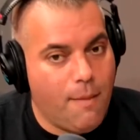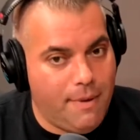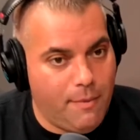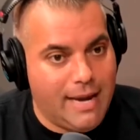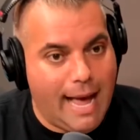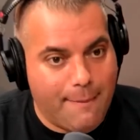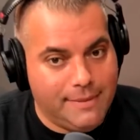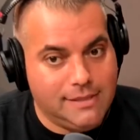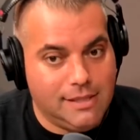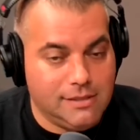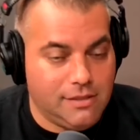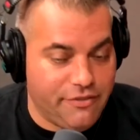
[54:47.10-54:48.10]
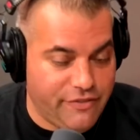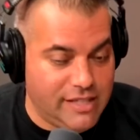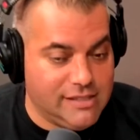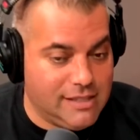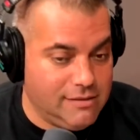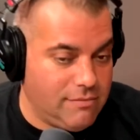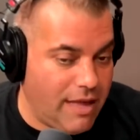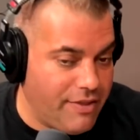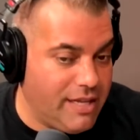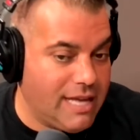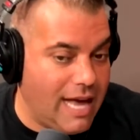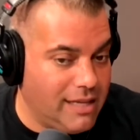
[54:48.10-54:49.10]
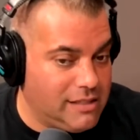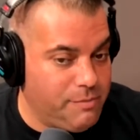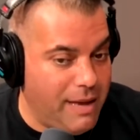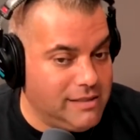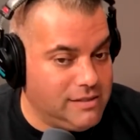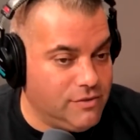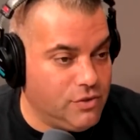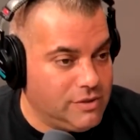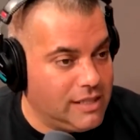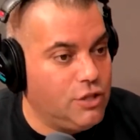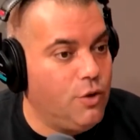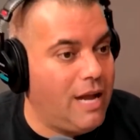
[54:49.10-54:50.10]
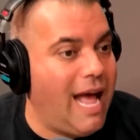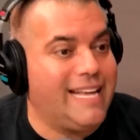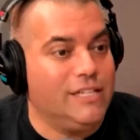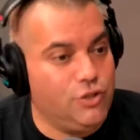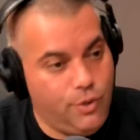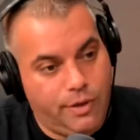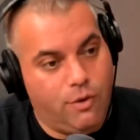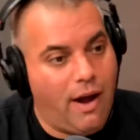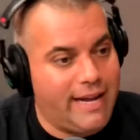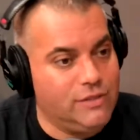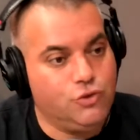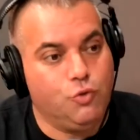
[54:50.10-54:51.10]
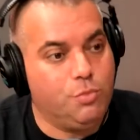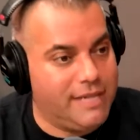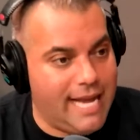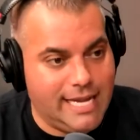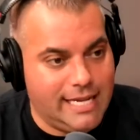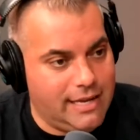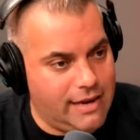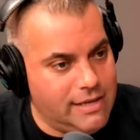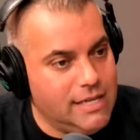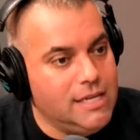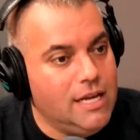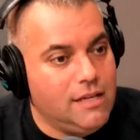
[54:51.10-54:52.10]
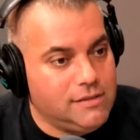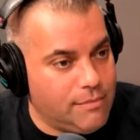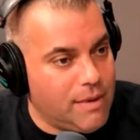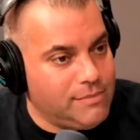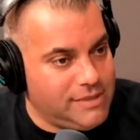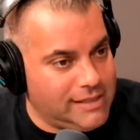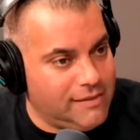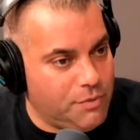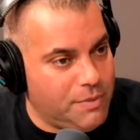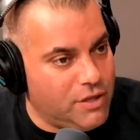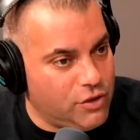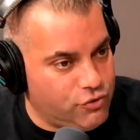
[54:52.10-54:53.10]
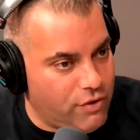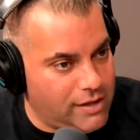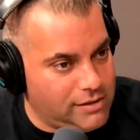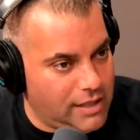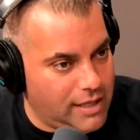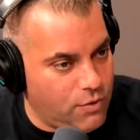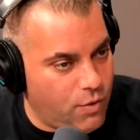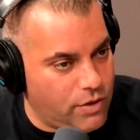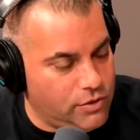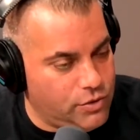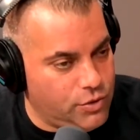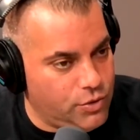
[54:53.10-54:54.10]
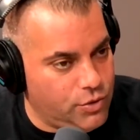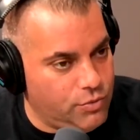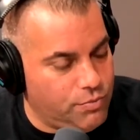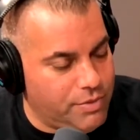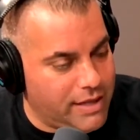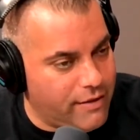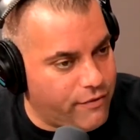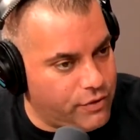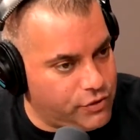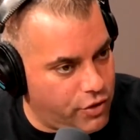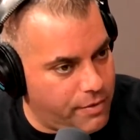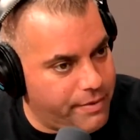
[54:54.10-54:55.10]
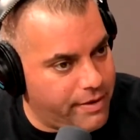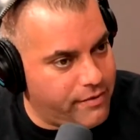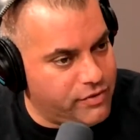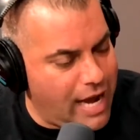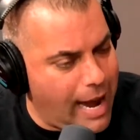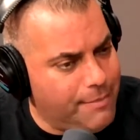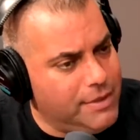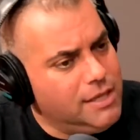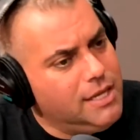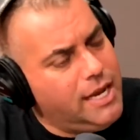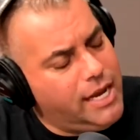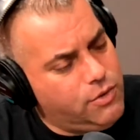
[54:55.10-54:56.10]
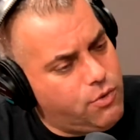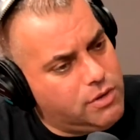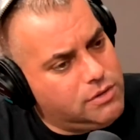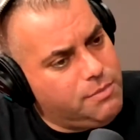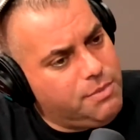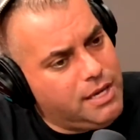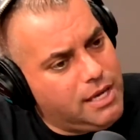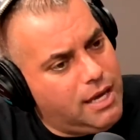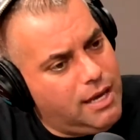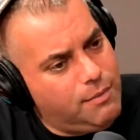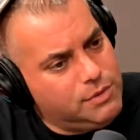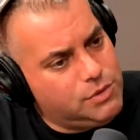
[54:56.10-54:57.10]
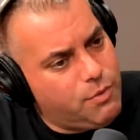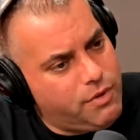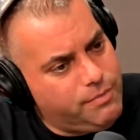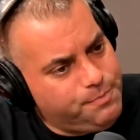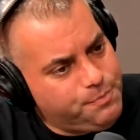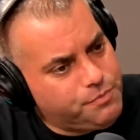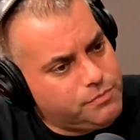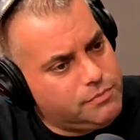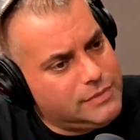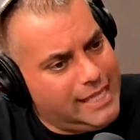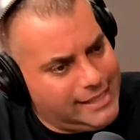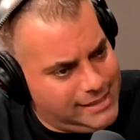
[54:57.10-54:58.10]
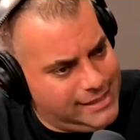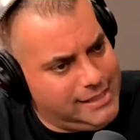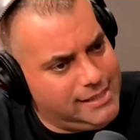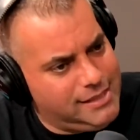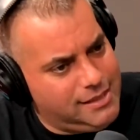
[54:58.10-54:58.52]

But what happens is the fees, I think, got expensive. So it's like, you know what, I can do it or I can duplicate it. And sometimes things have to be in a trust in order to be there for a certain period of time, in order to be, what's the word? Like seasoned?